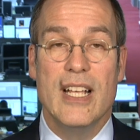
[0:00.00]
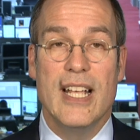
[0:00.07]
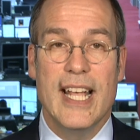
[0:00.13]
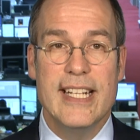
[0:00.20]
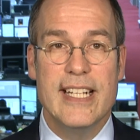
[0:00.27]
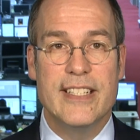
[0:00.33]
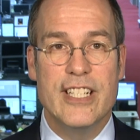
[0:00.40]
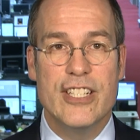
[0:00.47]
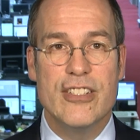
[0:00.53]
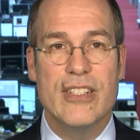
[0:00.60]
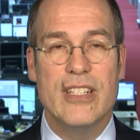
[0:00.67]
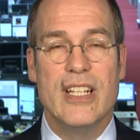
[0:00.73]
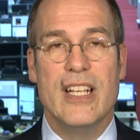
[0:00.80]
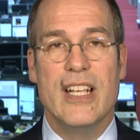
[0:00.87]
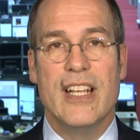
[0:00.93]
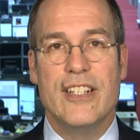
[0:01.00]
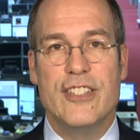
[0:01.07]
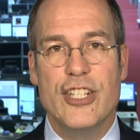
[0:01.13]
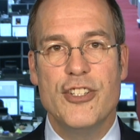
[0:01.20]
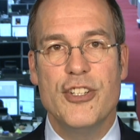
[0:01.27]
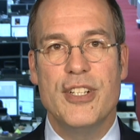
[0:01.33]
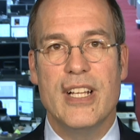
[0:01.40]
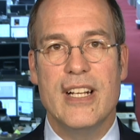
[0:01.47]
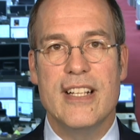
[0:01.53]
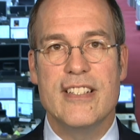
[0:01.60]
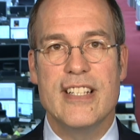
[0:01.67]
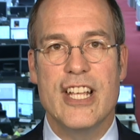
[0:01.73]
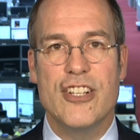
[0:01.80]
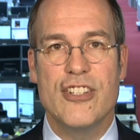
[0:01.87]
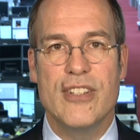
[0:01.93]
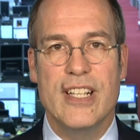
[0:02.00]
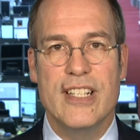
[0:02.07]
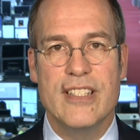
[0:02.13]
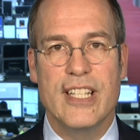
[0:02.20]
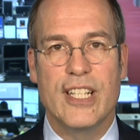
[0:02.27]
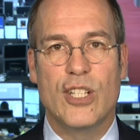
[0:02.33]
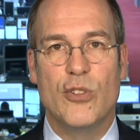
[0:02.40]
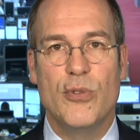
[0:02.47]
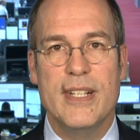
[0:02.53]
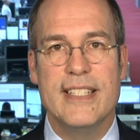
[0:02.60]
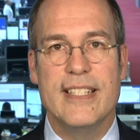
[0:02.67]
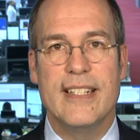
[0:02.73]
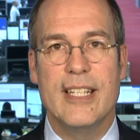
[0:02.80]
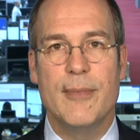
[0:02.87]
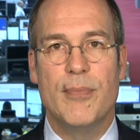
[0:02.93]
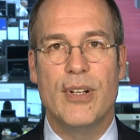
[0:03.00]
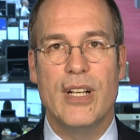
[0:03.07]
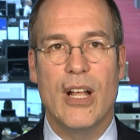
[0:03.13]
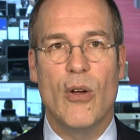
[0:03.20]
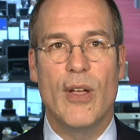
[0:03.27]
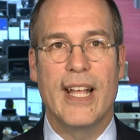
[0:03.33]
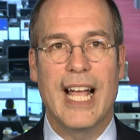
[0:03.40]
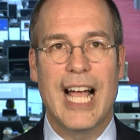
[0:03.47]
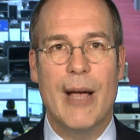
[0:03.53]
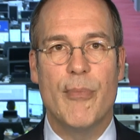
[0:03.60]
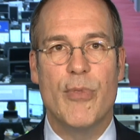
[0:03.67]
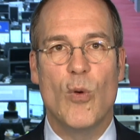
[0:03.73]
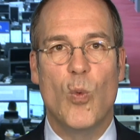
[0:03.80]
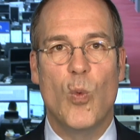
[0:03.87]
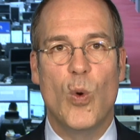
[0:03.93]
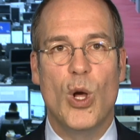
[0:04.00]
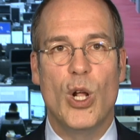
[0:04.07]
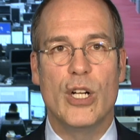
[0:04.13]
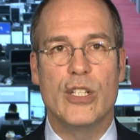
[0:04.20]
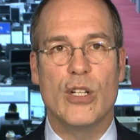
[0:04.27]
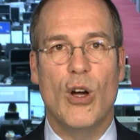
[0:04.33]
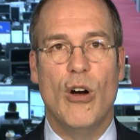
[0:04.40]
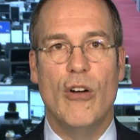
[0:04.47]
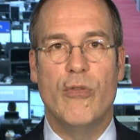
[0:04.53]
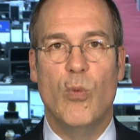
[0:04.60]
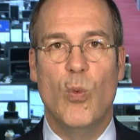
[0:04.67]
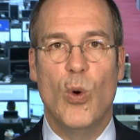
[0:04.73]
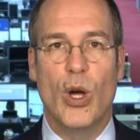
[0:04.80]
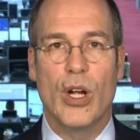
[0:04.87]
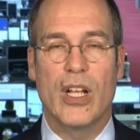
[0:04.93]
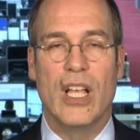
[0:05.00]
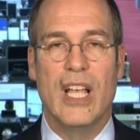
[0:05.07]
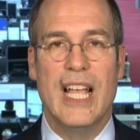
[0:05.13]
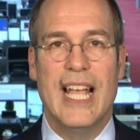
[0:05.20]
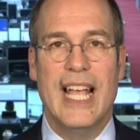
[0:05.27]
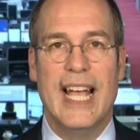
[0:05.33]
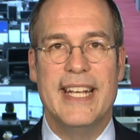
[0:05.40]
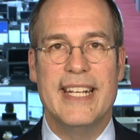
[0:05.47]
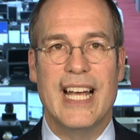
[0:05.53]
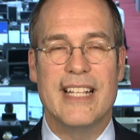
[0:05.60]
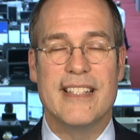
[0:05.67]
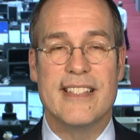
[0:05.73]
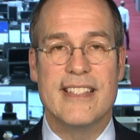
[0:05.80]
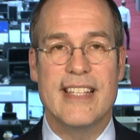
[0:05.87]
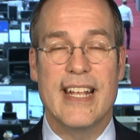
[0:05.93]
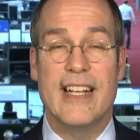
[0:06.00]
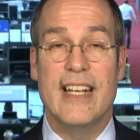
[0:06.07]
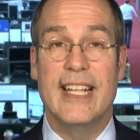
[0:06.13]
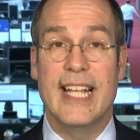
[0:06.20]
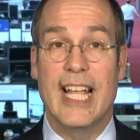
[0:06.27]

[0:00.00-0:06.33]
In addition, digitalization is increasingly plowing up the world of work and unsettling